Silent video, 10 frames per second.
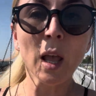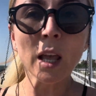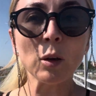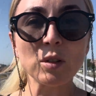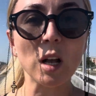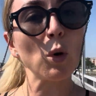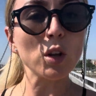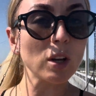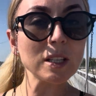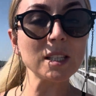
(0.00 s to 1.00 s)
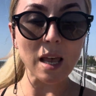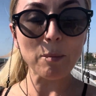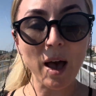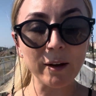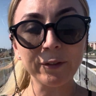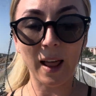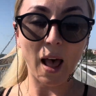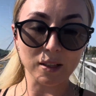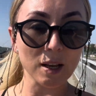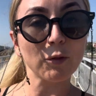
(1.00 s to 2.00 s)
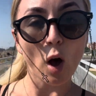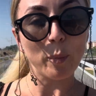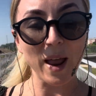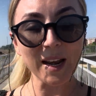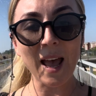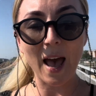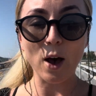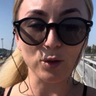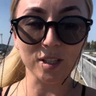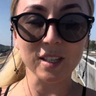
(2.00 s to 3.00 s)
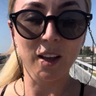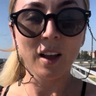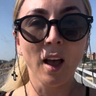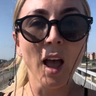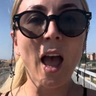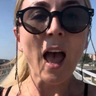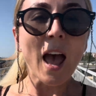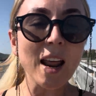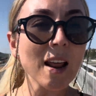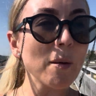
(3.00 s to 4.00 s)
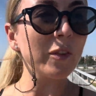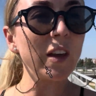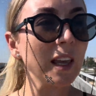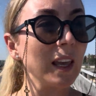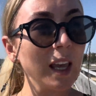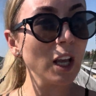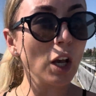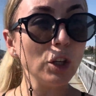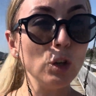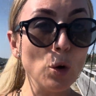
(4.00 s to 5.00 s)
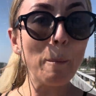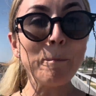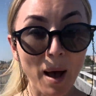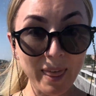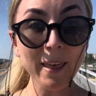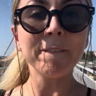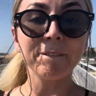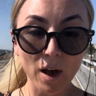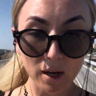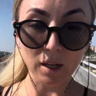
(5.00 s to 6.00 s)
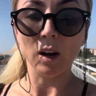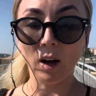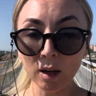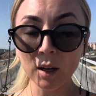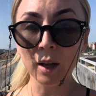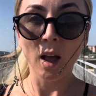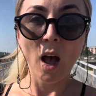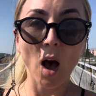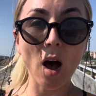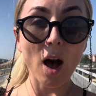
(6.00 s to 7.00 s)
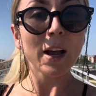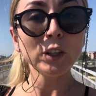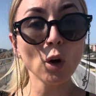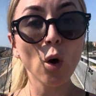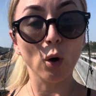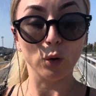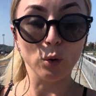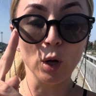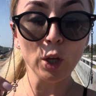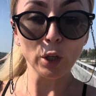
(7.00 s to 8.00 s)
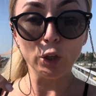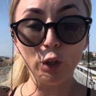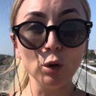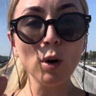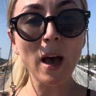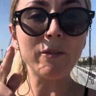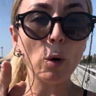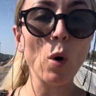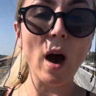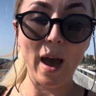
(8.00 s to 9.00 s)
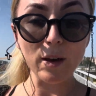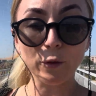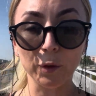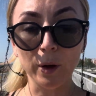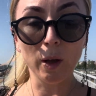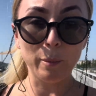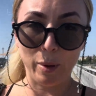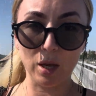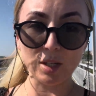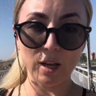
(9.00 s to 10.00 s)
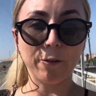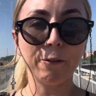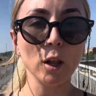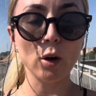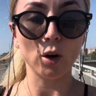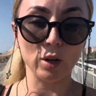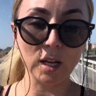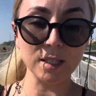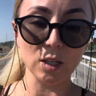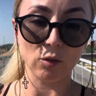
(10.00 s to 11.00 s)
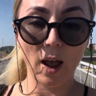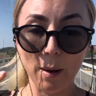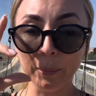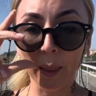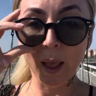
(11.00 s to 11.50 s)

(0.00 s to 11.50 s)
He was like, well, you can stay in my flat. I've got a penthouse. And I'm thinking, you fucker, I know you have a wife because I follow her on Instagram.